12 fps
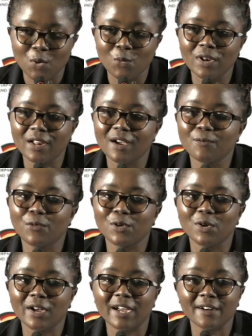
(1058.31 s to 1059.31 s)
We'll come for
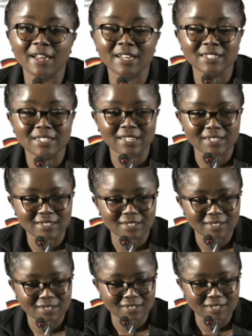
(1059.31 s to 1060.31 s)
your guarantors.
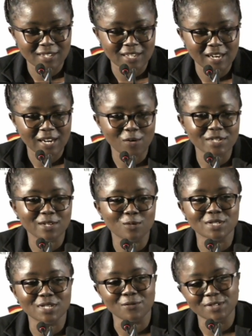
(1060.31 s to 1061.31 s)
Na
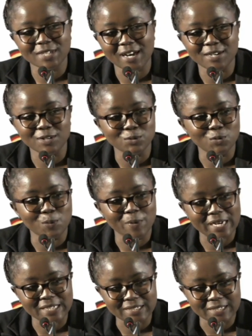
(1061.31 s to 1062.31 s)
watakutafuta hadi
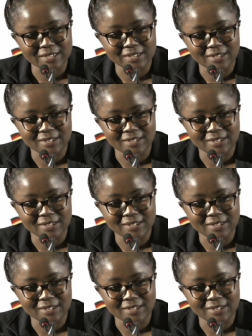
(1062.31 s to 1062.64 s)
tukupate.